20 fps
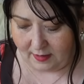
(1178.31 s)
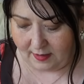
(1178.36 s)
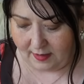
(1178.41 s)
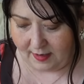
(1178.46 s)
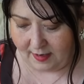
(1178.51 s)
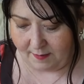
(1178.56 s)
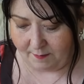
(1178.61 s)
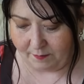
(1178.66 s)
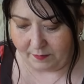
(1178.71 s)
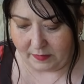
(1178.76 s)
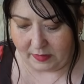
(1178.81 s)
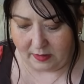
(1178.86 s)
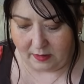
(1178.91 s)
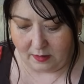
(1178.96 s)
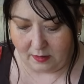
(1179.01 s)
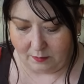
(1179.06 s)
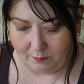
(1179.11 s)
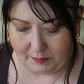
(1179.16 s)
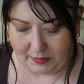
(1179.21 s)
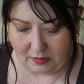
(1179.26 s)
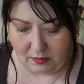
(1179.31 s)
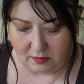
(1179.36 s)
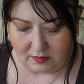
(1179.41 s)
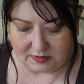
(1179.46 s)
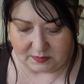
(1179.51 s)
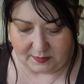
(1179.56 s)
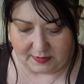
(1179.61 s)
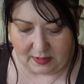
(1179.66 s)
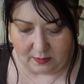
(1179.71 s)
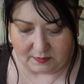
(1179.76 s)
um
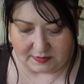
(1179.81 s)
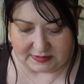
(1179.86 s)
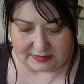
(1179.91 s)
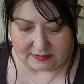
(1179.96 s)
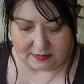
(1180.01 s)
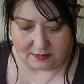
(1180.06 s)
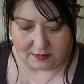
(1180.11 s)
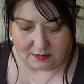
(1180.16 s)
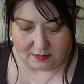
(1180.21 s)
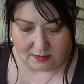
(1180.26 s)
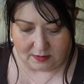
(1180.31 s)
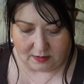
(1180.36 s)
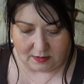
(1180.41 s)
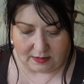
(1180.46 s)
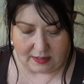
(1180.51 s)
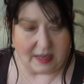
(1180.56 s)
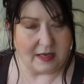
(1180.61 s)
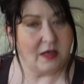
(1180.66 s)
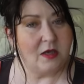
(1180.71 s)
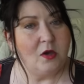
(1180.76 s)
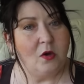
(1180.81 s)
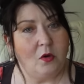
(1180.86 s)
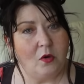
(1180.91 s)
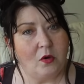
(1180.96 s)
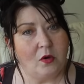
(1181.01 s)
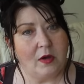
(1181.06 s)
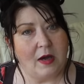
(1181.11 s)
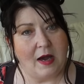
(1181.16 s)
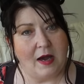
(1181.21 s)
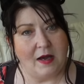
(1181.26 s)
because when I was like
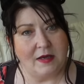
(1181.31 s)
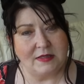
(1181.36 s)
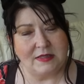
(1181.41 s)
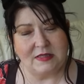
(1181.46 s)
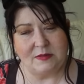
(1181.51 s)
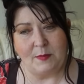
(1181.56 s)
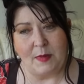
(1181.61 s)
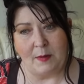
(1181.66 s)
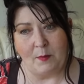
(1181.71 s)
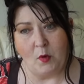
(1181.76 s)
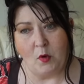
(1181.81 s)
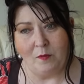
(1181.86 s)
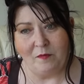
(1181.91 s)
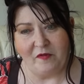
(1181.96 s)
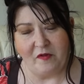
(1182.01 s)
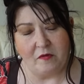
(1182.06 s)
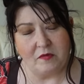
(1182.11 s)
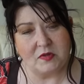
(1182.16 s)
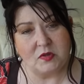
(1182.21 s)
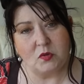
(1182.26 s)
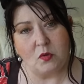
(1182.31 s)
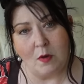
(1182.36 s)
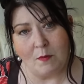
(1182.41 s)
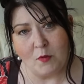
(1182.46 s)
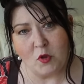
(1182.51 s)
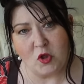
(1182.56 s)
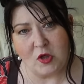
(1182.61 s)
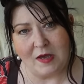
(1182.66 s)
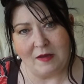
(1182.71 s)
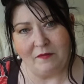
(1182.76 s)
young, I asked my mum for a
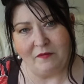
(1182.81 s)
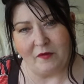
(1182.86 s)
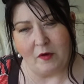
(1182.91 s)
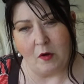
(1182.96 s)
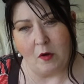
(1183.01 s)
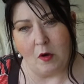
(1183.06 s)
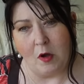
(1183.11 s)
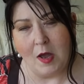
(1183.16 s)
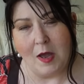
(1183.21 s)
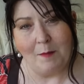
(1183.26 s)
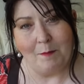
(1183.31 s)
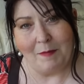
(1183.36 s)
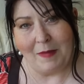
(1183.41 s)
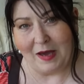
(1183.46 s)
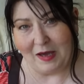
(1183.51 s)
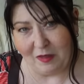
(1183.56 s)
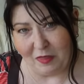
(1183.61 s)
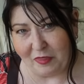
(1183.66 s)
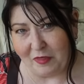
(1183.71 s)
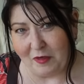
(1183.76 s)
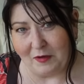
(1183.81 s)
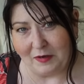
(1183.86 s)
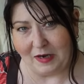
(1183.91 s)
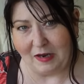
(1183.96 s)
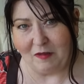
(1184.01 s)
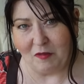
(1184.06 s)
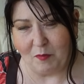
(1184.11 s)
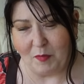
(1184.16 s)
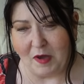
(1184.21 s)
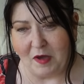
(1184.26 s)
sewing machine for my
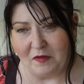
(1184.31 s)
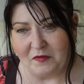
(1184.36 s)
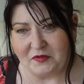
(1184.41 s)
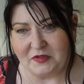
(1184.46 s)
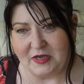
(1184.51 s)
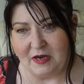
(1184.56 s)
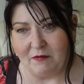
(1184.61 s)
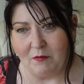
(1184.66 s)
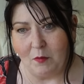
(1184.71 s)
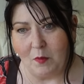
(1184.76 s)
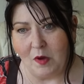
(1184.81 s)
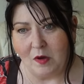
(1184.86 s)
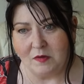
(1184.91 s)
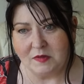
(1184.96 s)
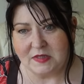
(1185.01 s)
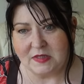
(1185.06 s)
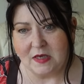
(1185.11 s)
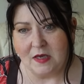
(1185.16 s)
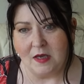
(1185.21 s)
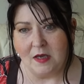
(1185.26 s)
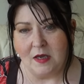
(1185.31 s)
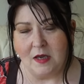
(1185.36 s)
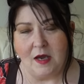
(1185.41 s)
13th birthday it was.